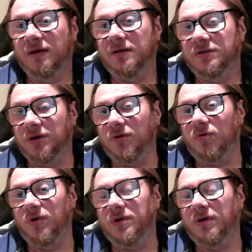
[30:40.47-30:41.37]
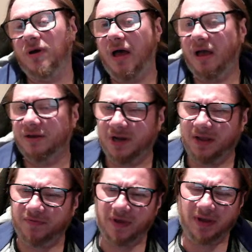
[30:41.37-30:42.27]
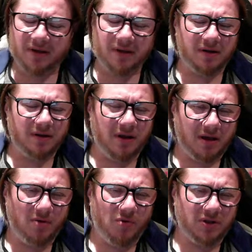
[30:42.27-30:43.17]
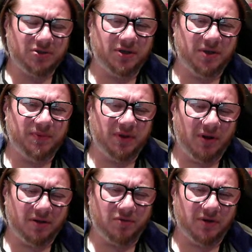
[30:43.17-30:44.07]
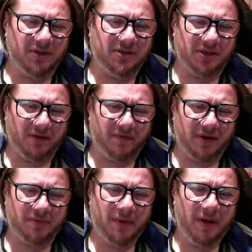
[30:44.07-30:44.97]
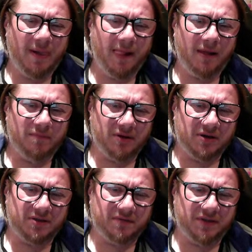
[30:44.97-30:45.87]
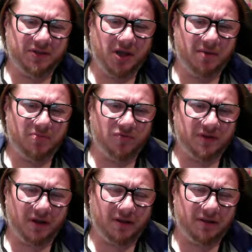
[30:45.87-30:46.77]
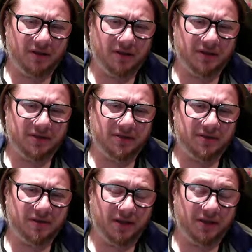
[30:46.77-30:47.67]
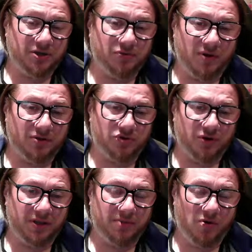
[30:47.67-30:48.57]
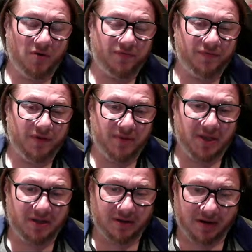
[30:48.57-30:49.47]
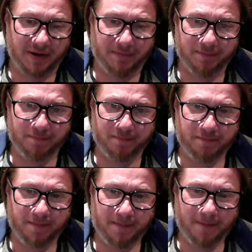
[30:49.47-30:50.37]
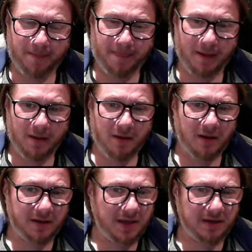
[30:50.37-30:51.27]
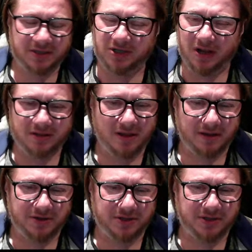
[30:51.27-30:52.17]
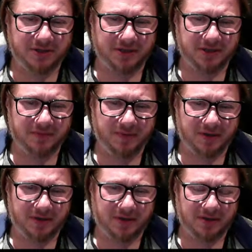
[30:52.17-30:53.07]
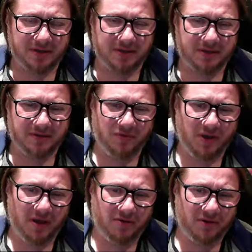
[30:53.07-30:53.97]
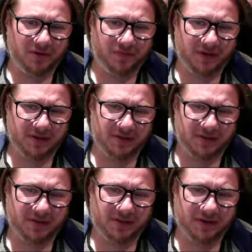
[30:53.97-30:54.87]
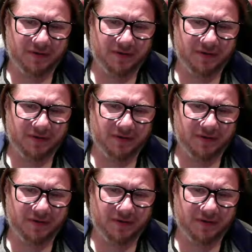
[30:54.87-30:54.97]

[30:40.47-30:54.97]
So when... Actually, I think Naka wants to keep the knight on e7 because if this guy moves like this, they just want to trade them off immediately. Again, it's not knight g6 because we are going to face this.